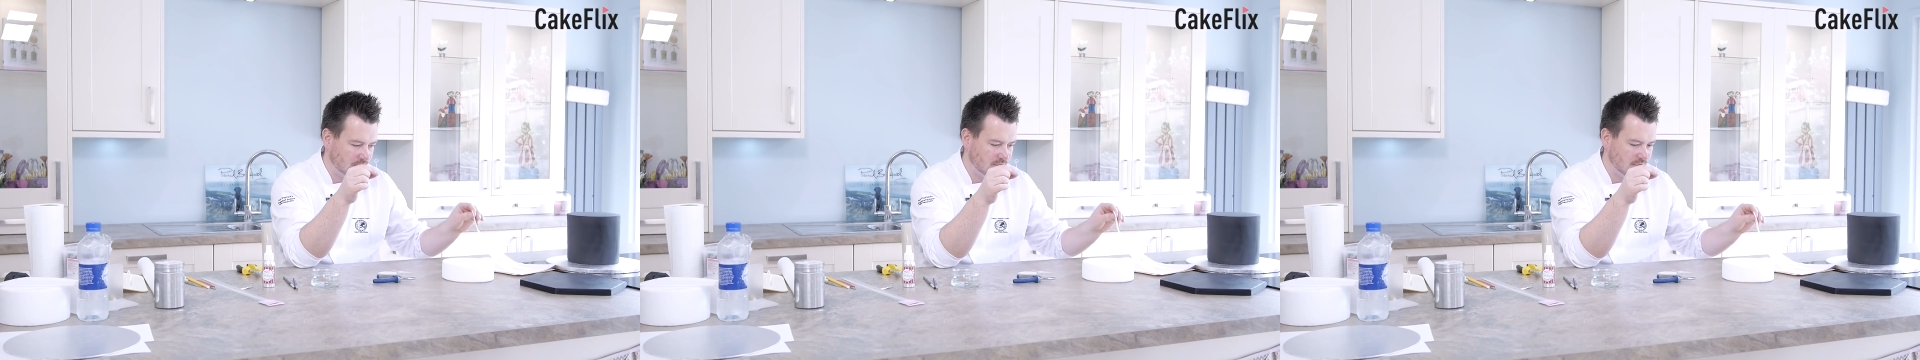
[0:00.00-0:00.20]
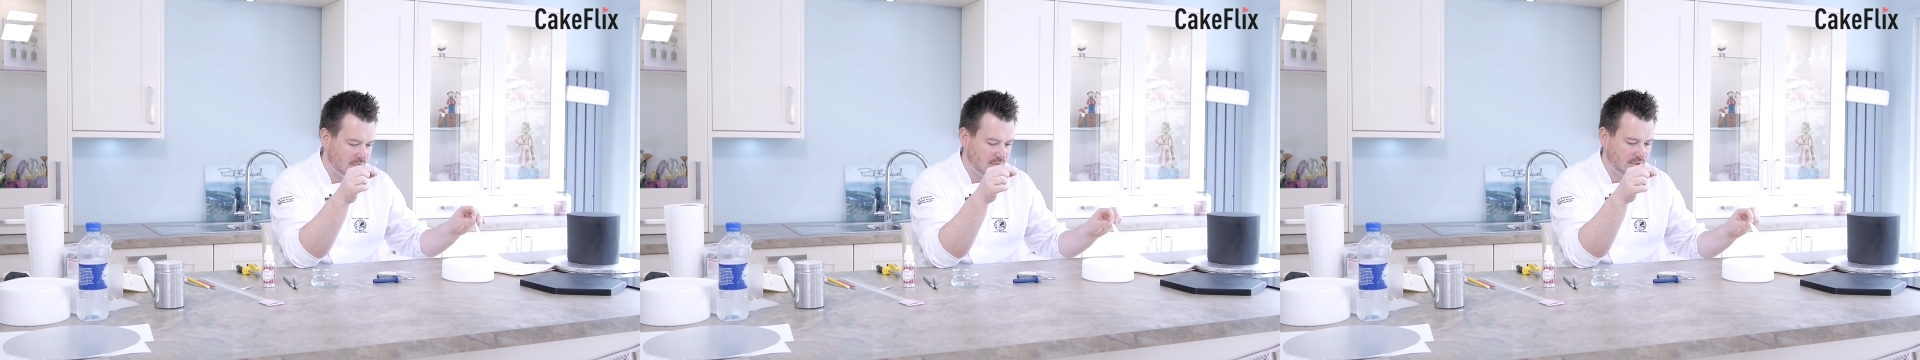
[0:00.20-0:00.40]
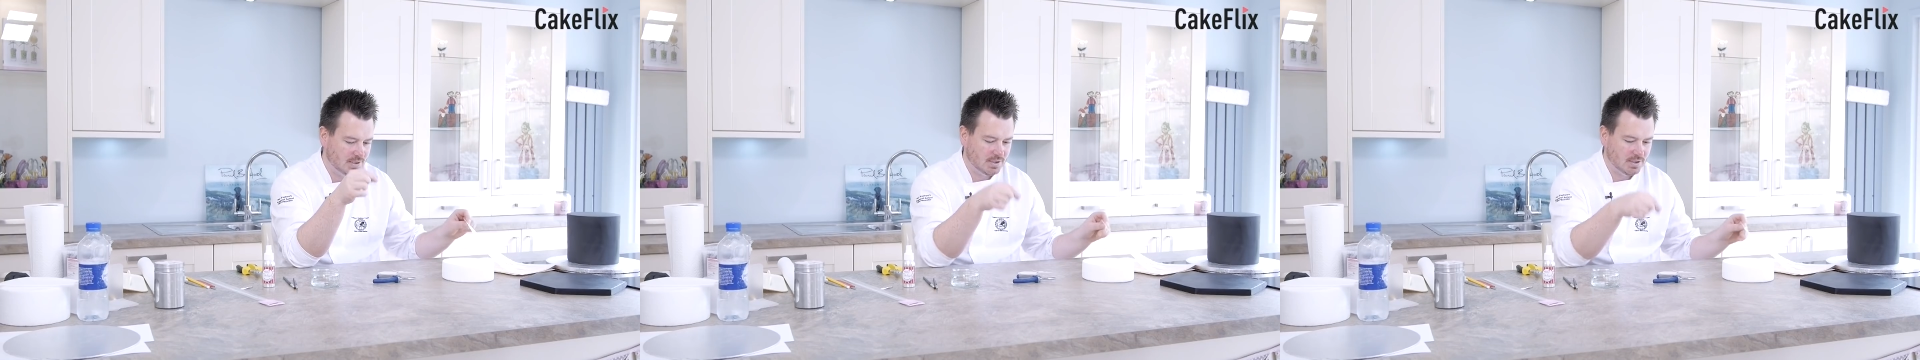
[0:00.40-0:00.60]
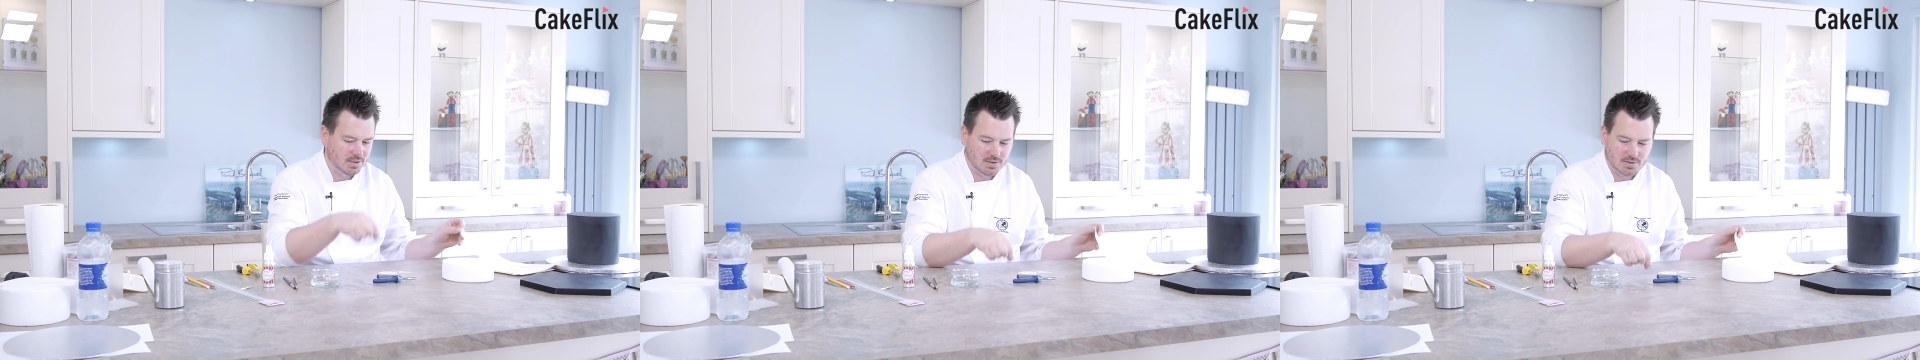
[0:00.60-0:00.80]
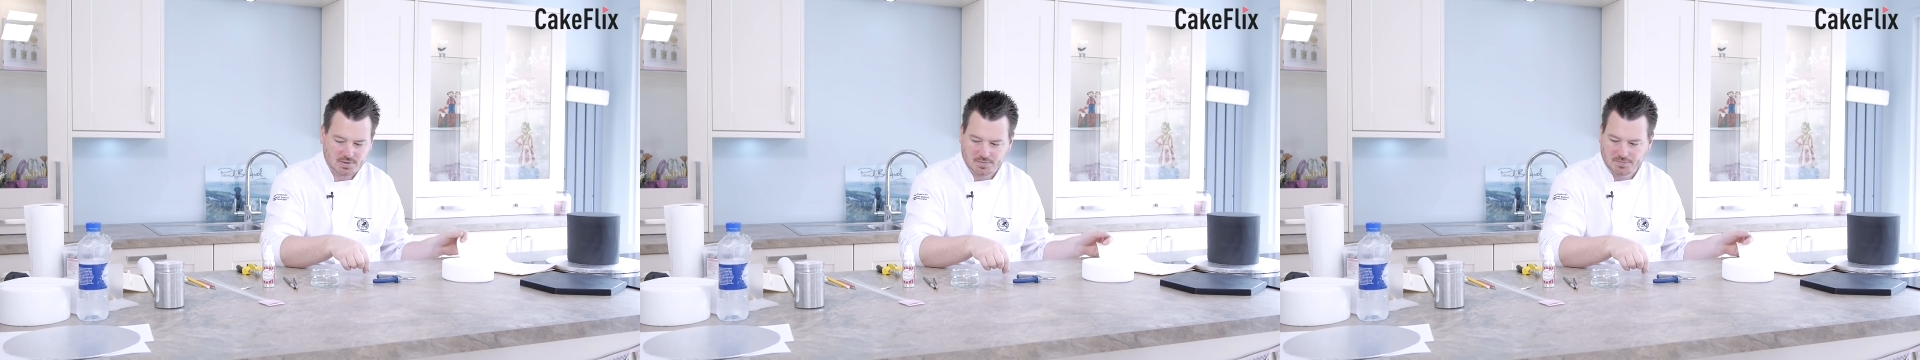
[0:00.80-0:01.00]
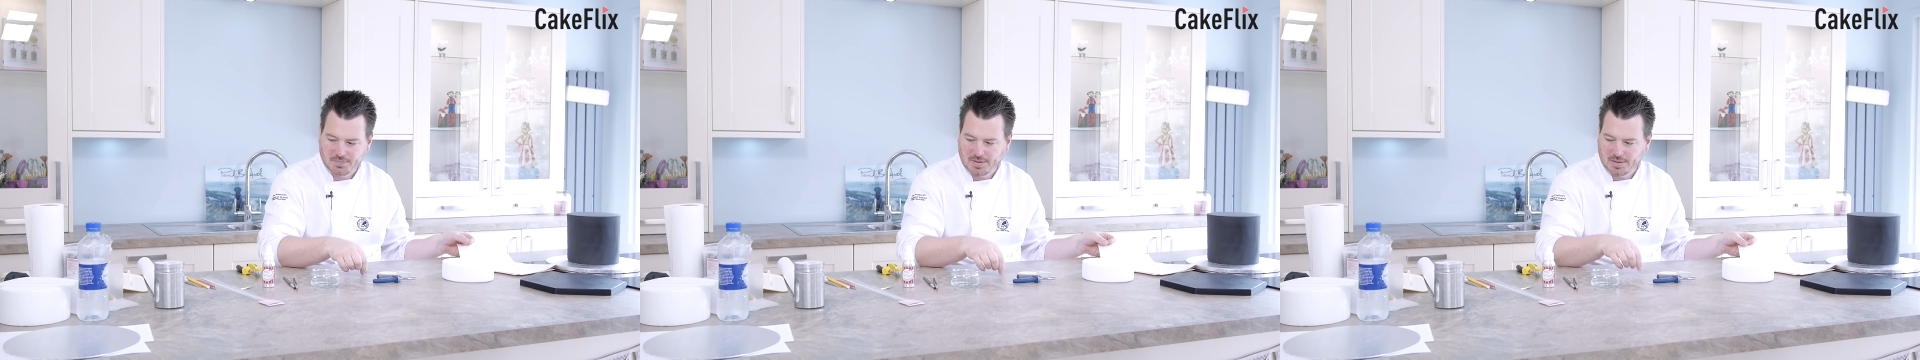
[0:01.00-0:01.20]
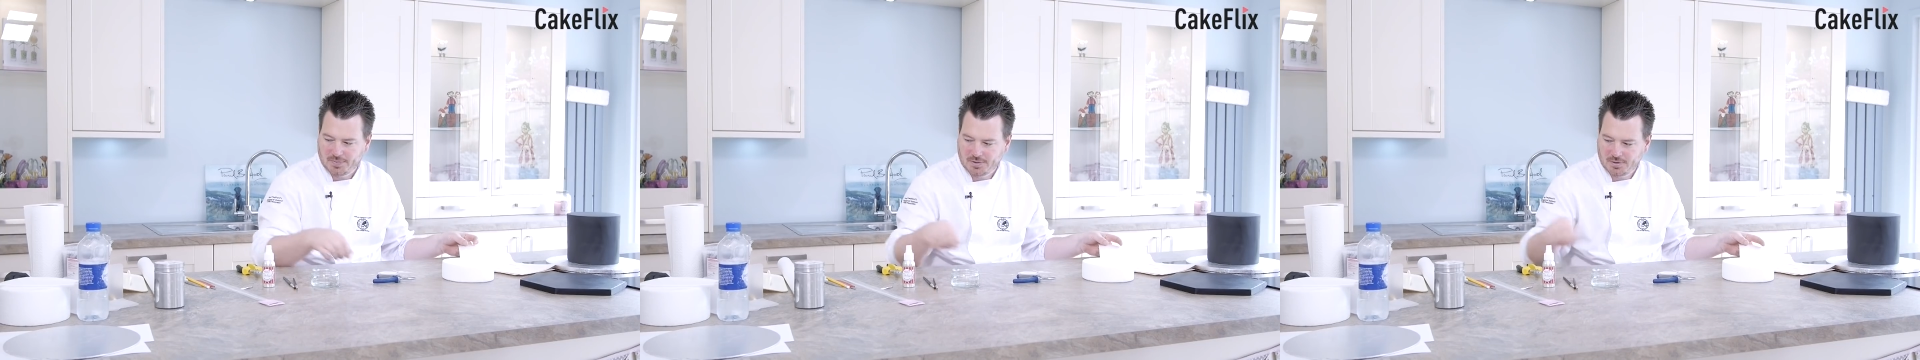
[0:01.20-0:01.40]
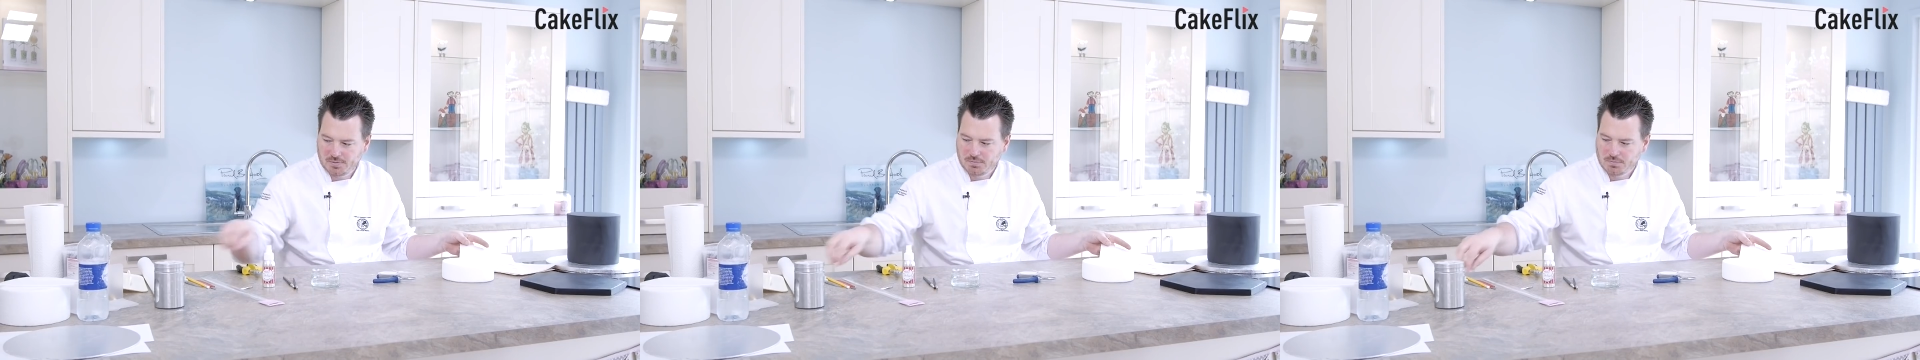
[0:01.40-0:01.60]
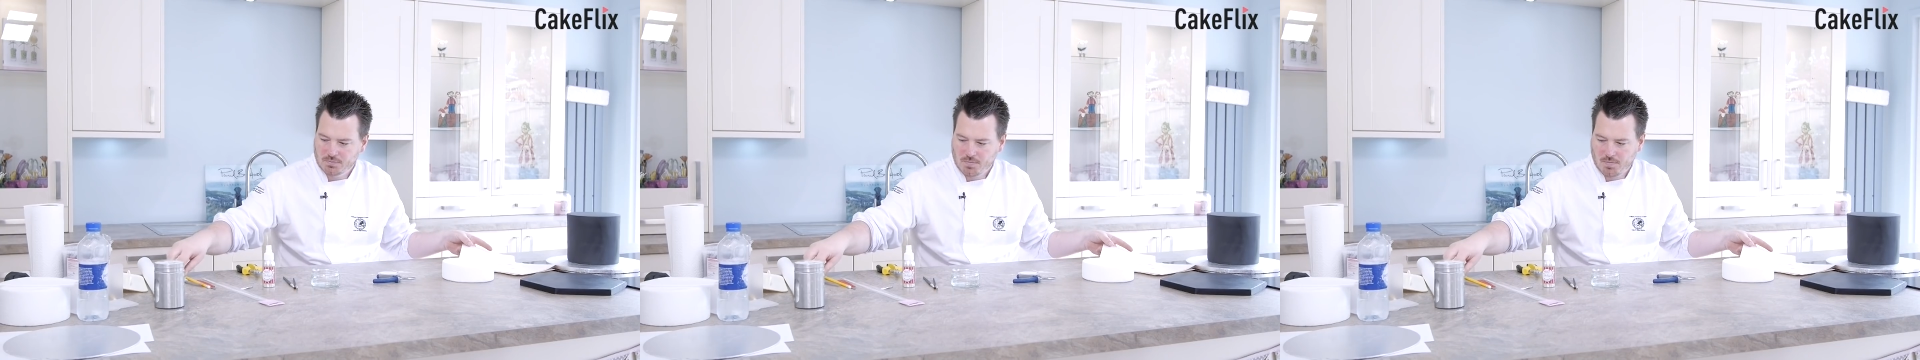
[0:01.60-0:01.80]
is then get some paper.